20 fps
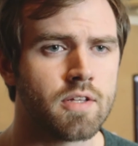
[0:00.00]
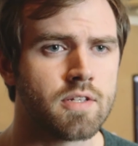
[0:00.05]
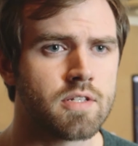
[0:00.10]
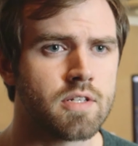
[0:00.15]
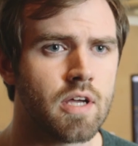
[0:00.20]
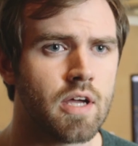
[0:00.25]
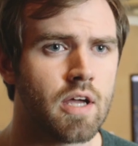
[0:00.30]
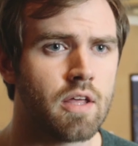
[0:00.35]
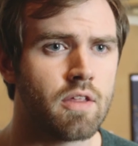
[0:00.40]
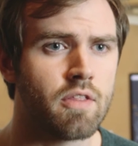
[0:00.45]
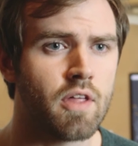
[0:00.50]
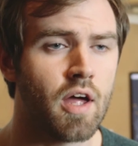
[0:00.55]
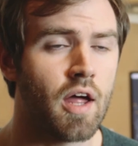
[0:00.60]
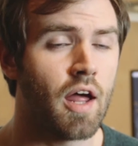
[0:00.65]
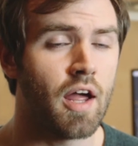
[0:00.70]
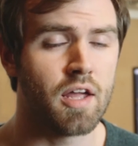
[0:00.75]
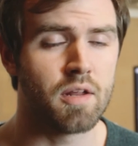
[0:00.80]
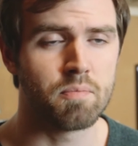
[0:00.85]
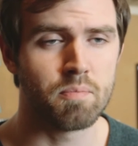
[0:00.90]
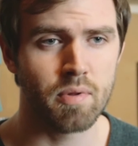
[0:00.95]
say that
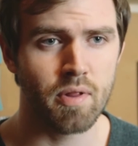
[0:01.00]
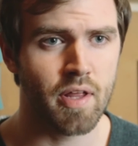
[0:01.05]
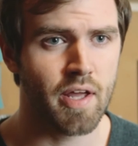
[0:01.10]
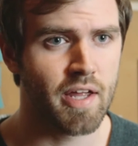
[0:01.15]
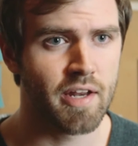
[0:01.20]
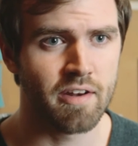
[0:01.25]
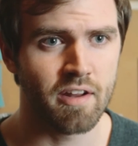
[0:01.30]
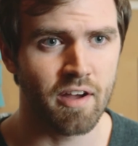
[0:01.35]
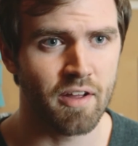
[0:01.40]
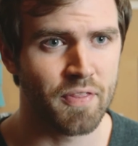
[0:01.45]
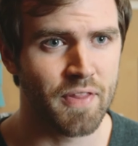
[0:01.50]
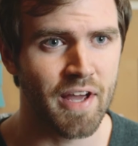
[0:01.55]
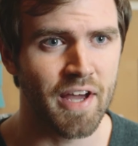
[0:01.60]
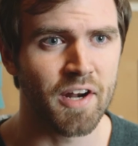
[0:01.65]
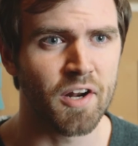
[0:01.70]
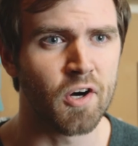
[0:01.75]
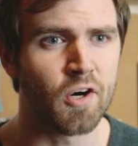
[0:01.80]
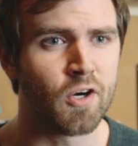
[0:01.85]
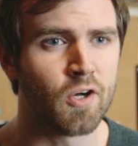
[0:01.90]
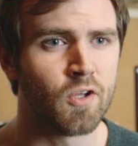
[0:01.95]
I had planned on that
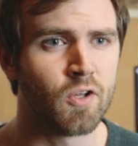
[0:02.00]
all